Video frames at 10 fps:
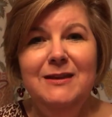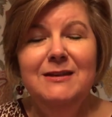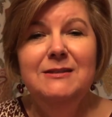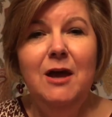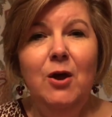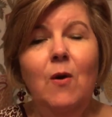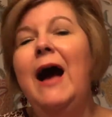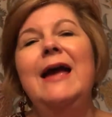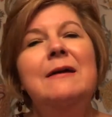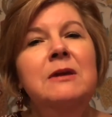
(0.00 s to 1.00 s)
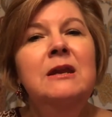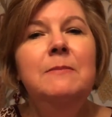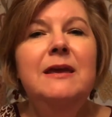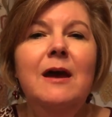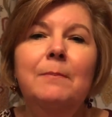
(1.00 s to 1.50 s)
So, I am going to
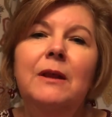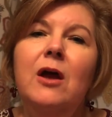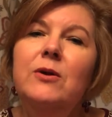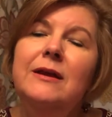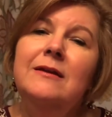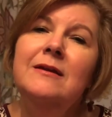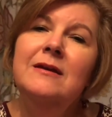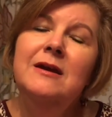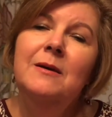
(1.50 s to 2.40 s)
be uploading